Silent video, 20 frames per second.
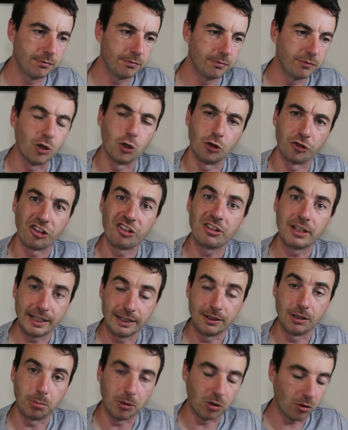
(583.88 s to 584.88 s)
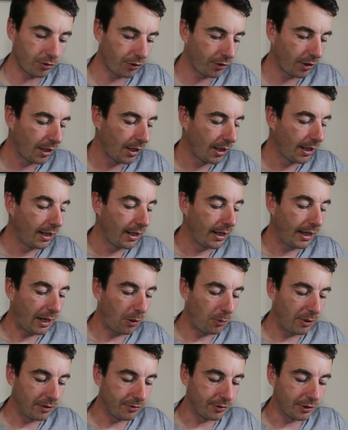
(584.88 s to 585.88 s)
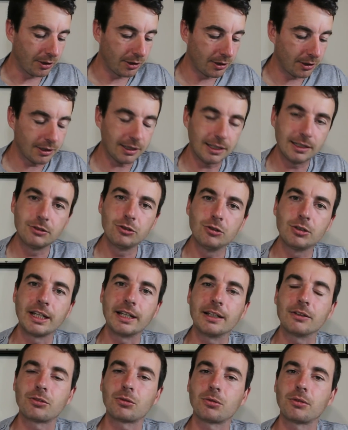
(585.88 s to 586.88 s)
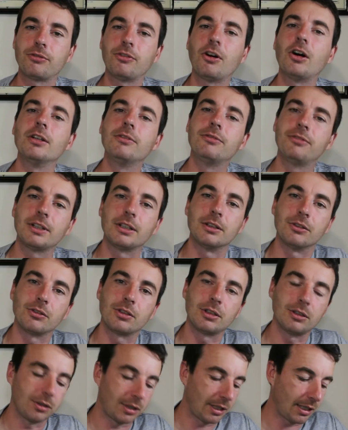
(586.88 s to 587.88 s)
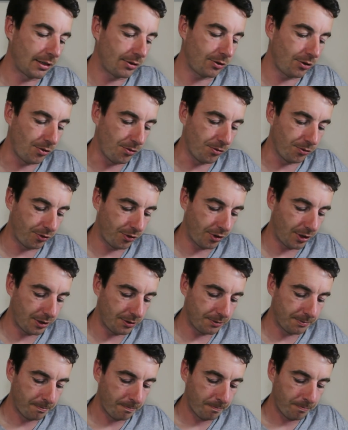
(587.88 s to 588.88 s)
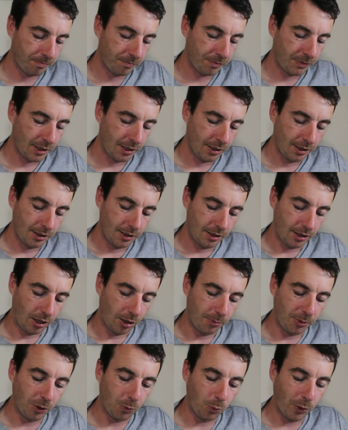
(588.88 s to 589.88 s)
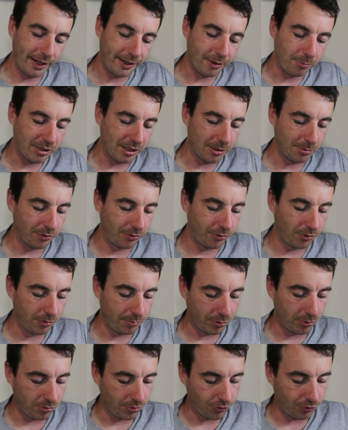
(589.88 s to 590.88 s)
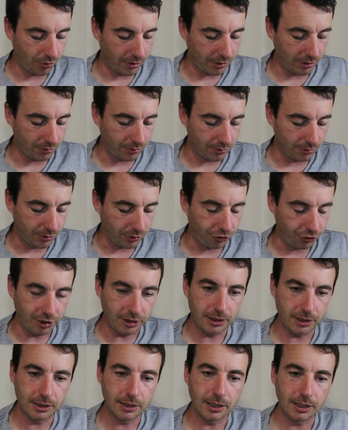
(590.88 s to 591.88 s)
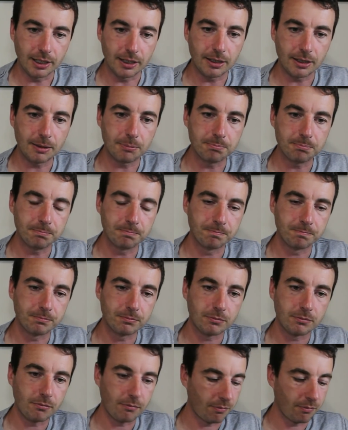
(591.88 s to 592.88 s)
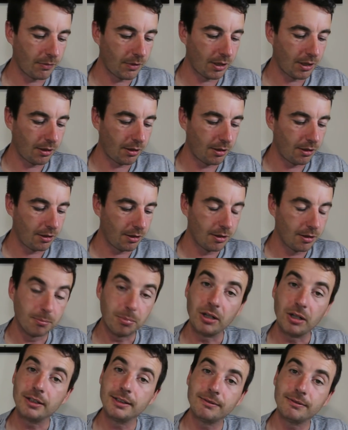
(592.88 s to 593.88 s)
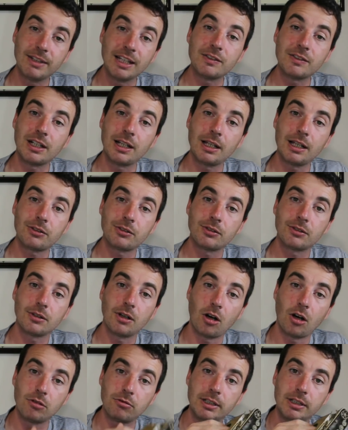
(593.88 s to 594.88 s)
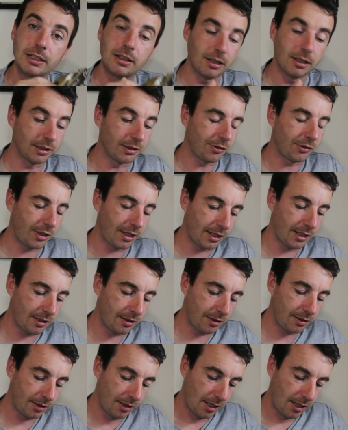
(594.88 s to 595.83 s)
version in the box. However, then you get sort of 5 figures that you can't use. So I might wait a bit before I pull the trigger on the G. But nevertheless, I really like this kit.